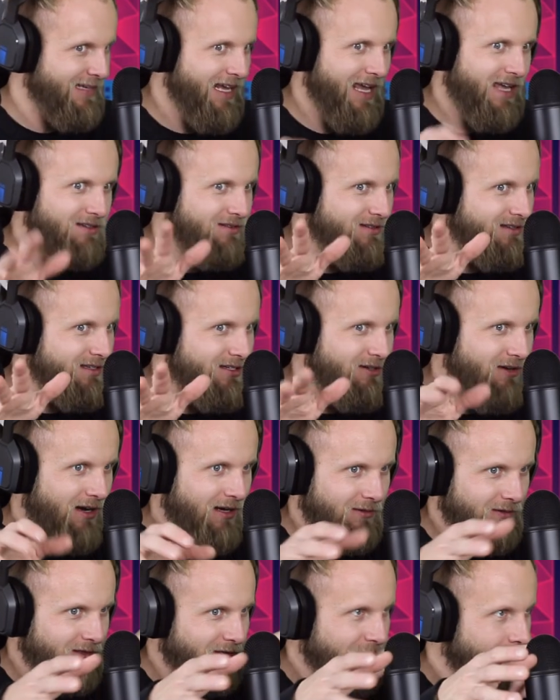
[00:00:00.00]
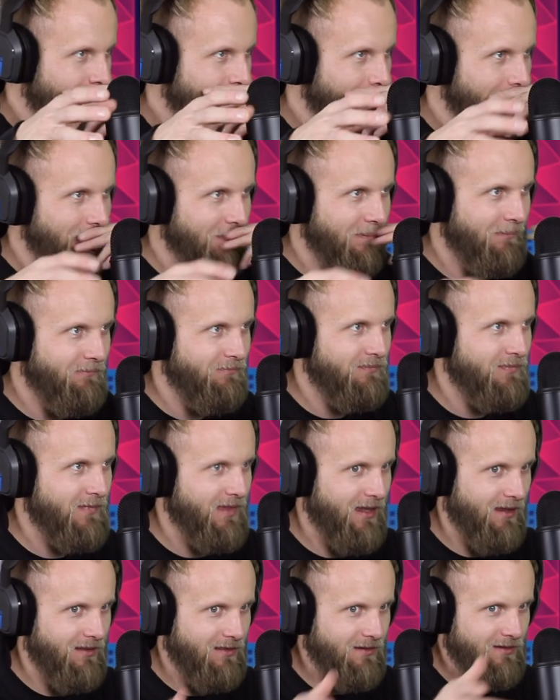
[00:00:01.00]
enter this great room, and